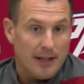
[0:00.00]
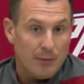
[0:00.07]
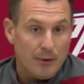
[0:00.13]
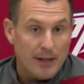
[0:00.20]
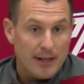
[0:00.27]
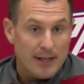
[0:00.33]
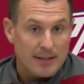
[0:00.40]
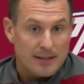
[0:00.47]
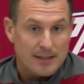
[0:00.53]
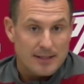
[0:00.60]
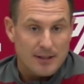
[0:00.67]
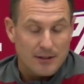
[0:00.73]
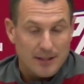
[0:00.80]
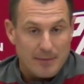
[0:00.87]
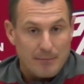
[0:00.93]
And we didn't
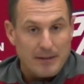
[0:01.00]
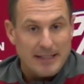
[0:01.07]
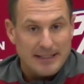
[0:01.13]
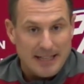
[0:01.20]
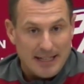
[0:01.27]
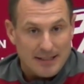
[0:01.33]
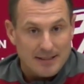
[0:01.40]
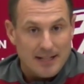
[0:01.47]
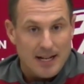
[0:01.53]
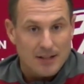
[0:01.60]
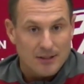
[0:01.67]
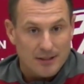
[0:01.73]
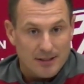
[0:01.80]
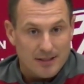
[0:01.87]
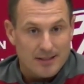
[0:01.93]
necessarily meet that
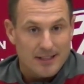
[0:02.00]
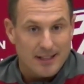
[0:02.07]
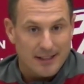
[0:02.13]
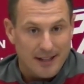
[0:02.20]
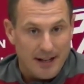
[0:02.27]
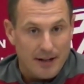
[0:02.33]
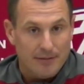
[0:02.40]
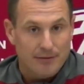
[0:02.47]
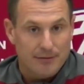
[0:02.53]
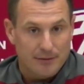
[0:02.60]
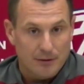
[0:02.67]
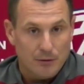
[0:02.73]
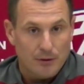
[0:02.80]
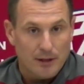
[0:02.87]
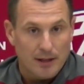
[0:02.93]
standard in the second half,
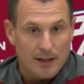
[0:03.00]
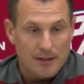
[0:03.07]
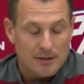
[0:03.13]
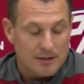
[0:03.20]
okay?